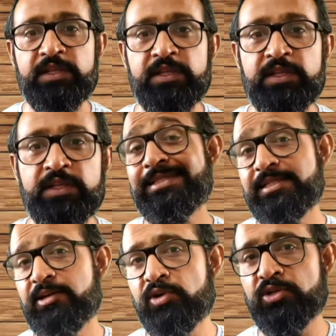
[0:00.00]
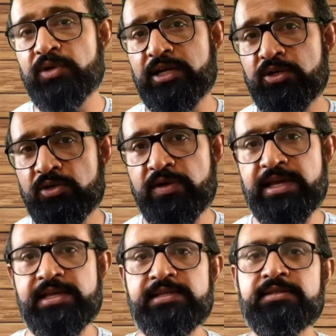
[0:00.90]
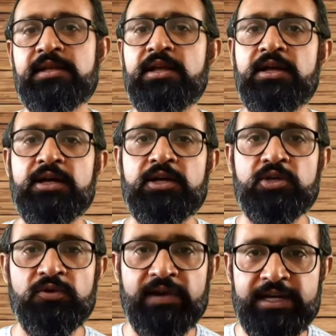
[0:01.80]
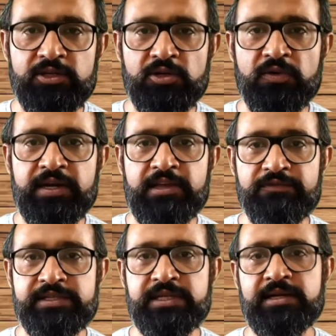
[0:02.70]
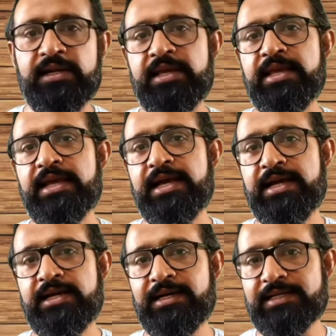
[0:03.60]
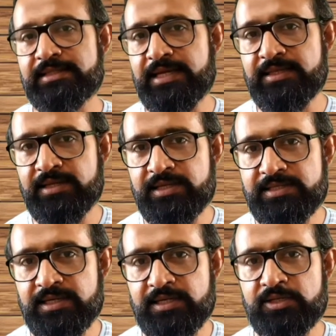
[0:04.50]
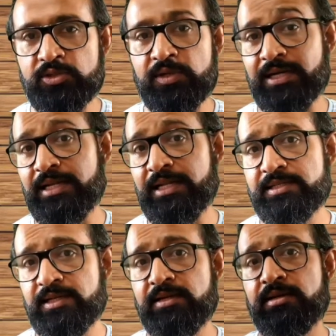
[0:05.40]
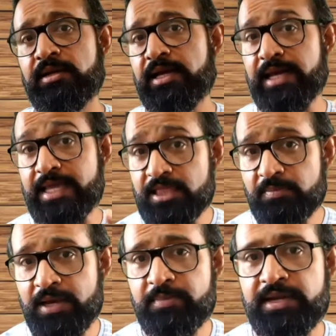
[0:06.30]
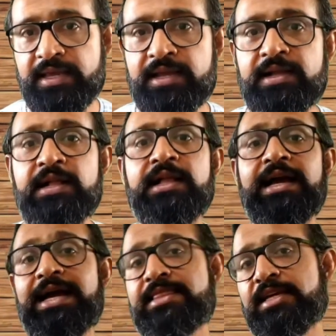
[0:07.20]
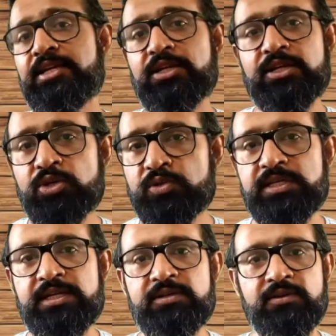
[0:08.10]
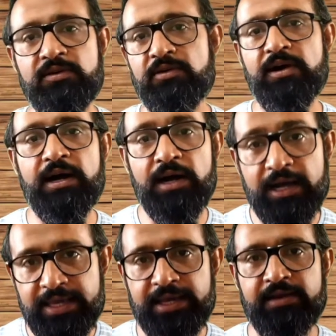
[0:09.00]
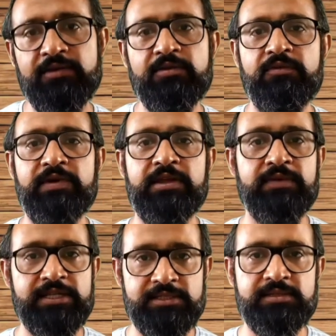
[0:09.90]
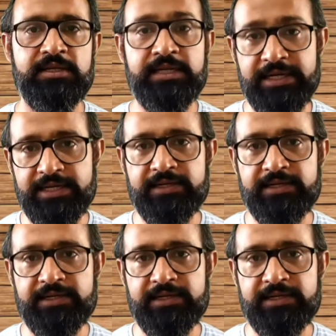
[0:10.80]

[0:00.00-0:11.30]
Instead, what you can do is you write your query efficiently and assign the result to a collection in the memory and then use it again whenever is needed.